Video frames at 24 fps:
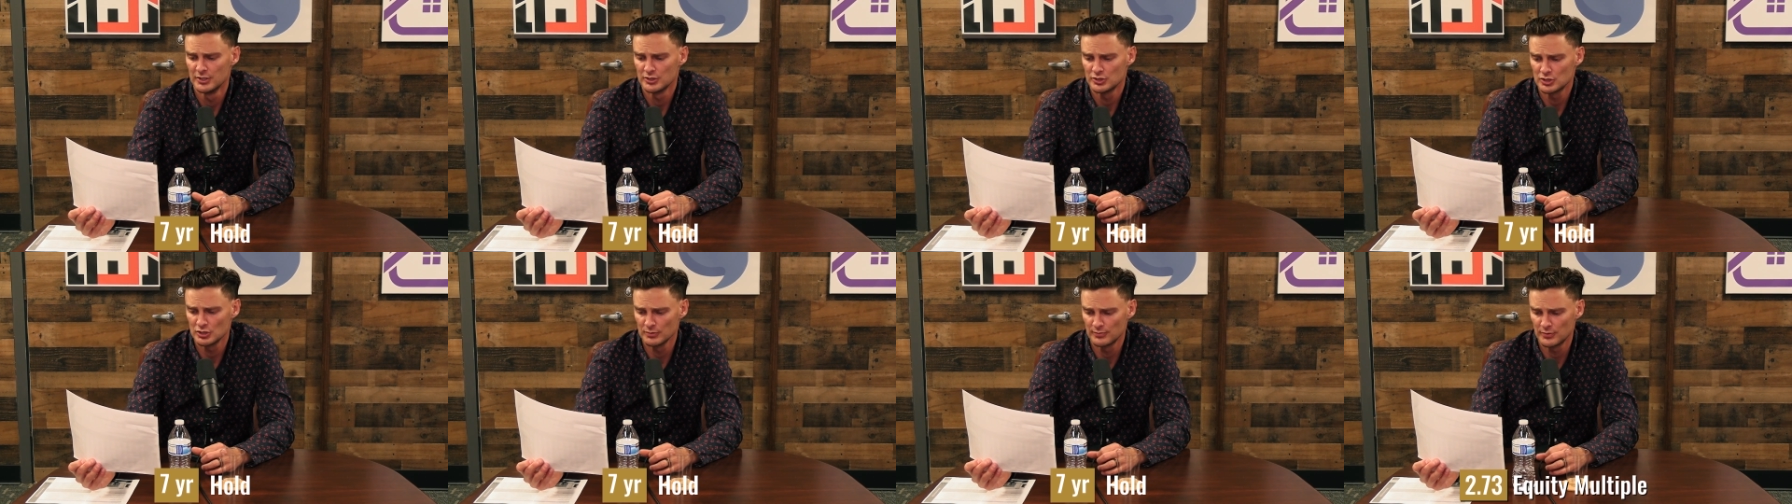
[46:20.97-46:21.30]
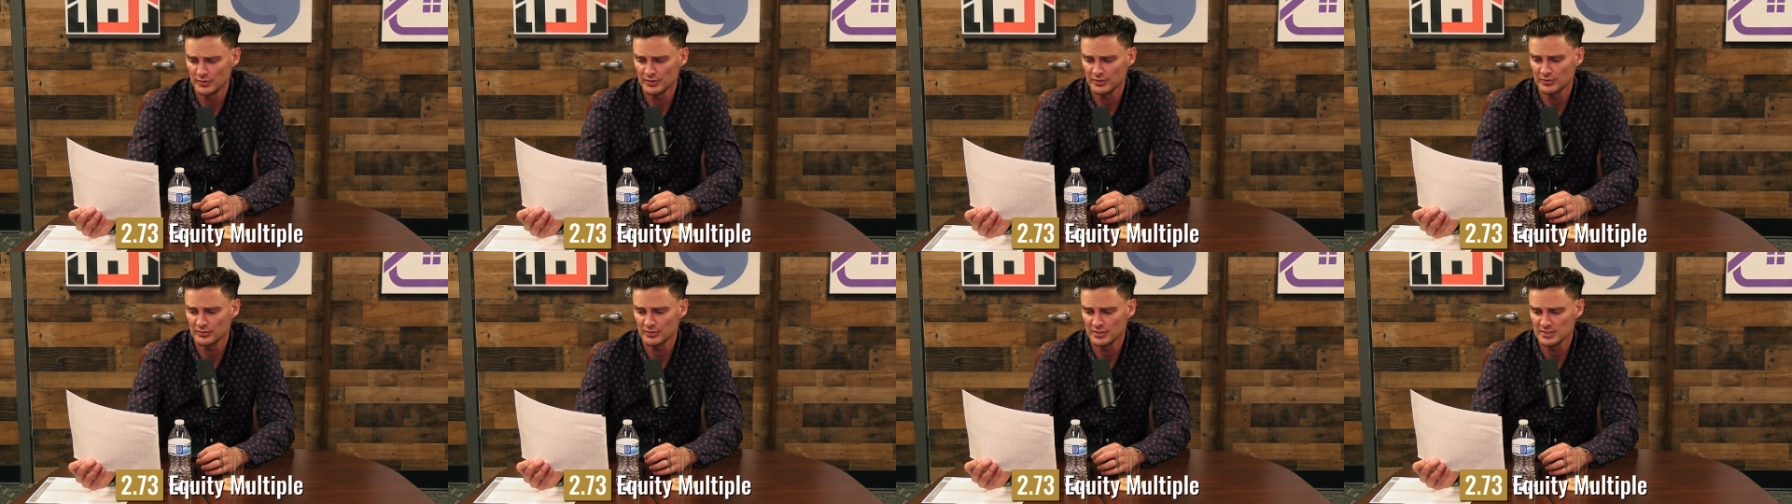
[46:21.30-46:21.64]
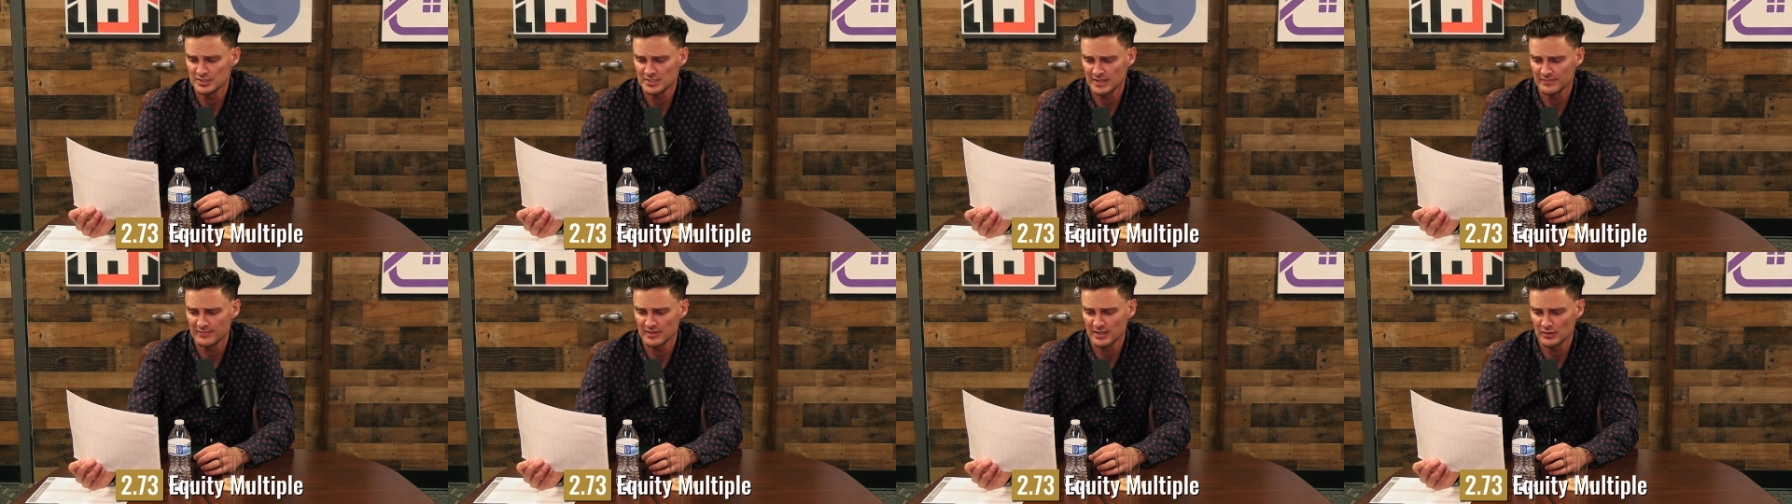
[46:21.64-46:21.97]
two point three
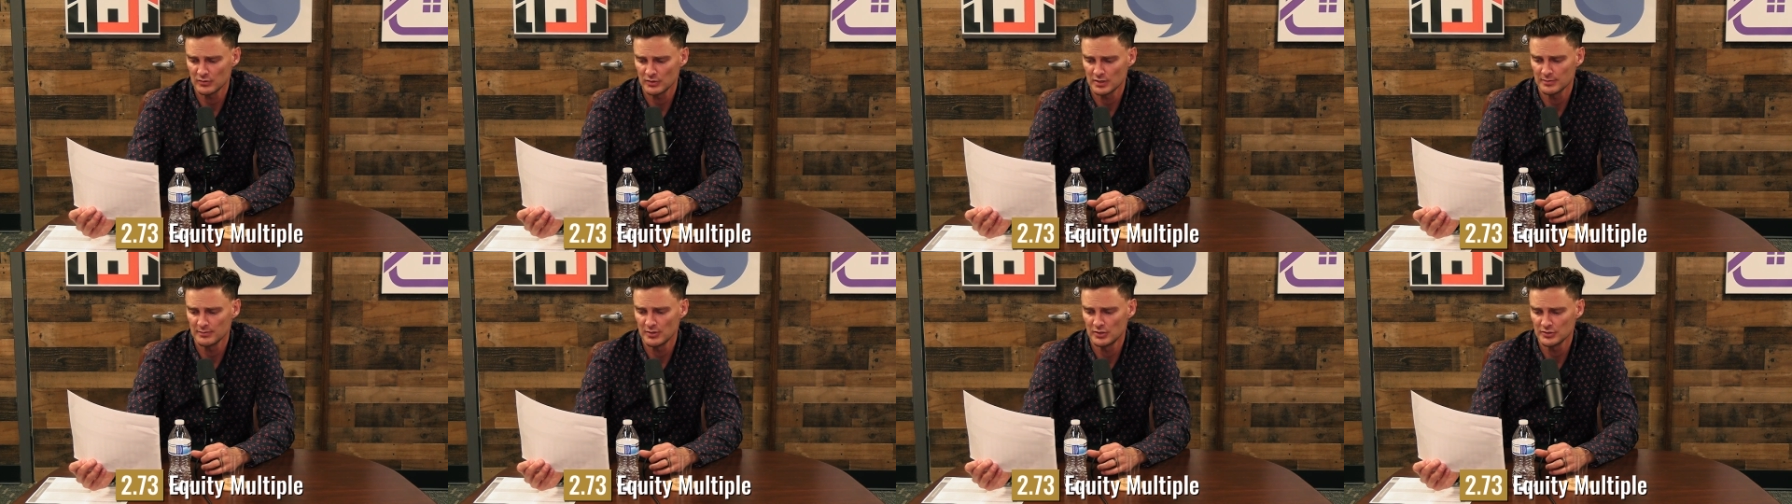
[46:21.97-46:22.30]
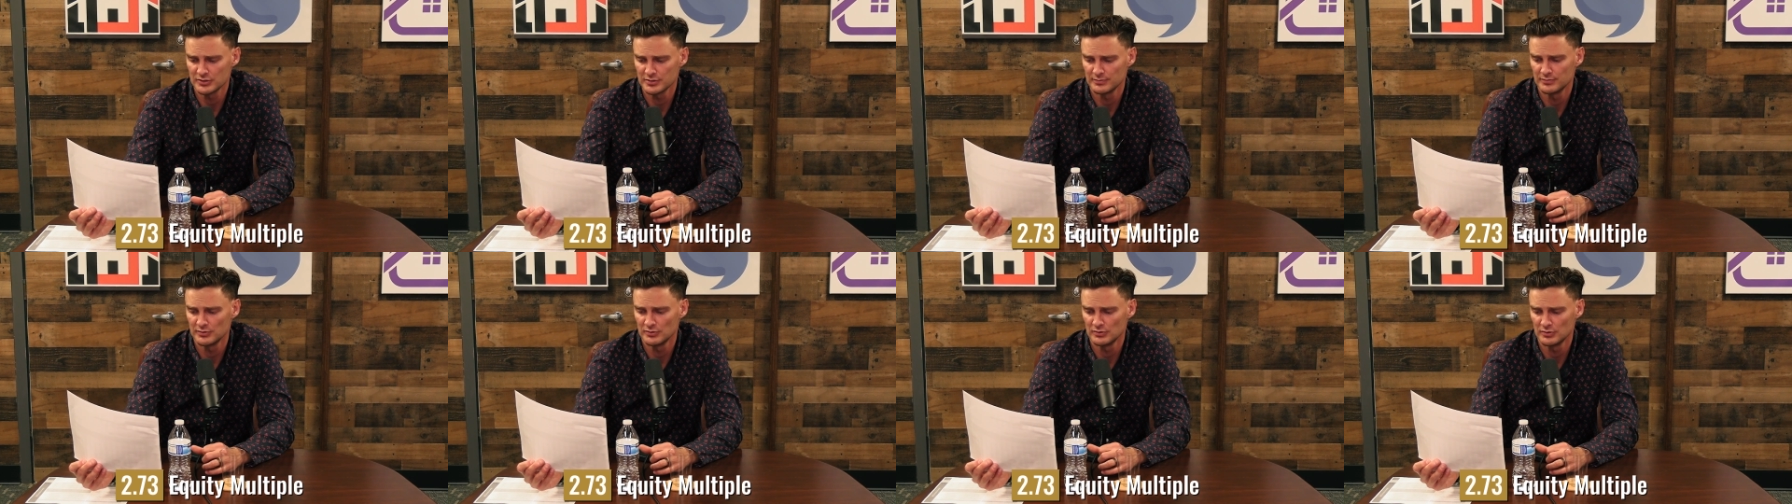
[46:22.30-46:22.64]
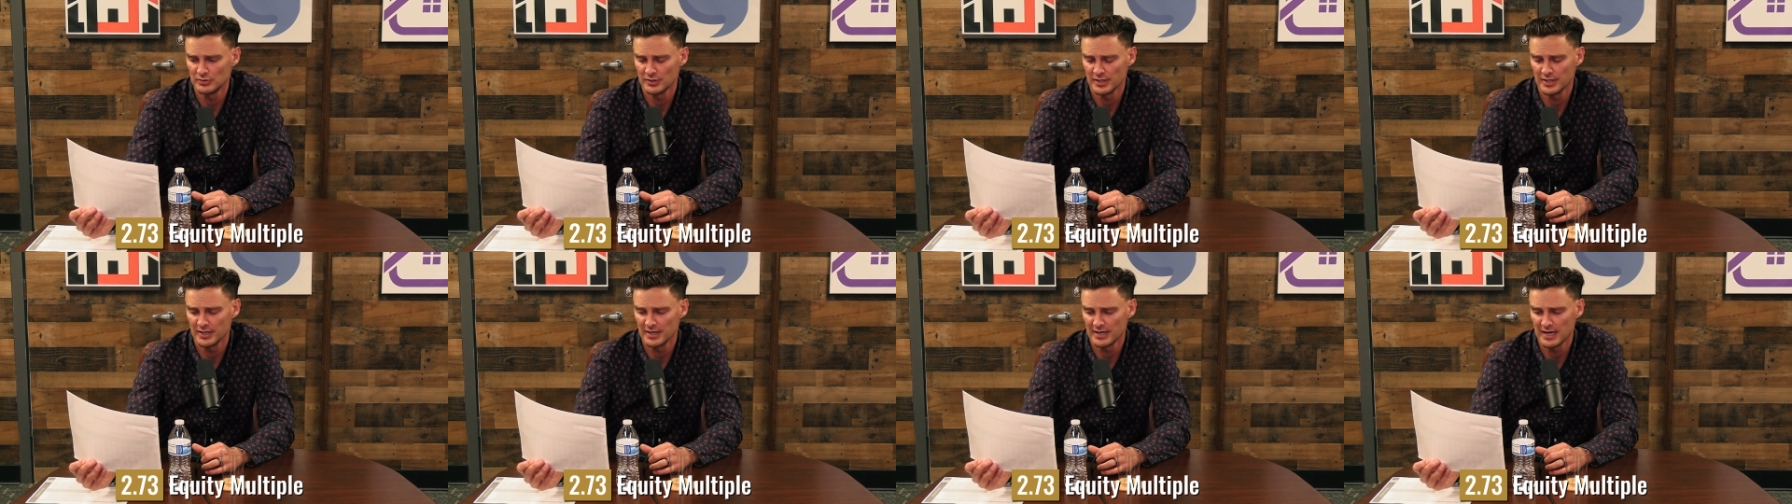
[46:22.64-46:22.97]
seven equity
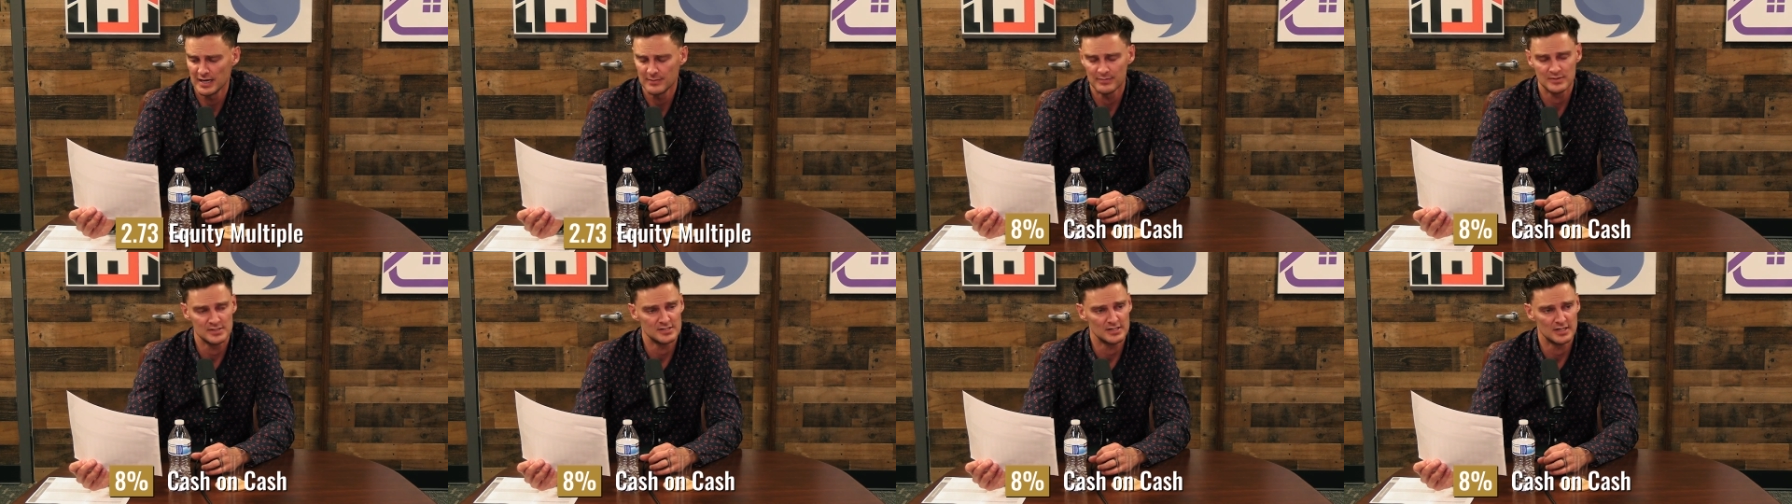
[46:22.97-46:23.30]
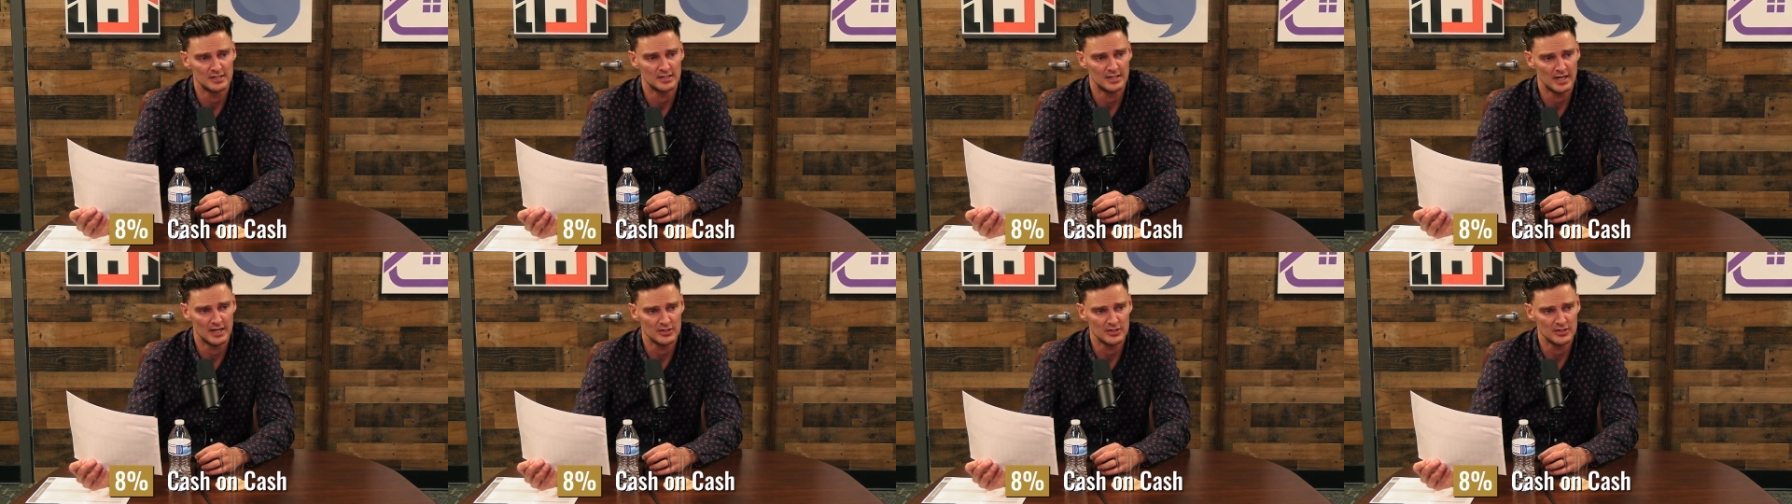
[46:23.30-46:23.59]
multiple, and an eight percent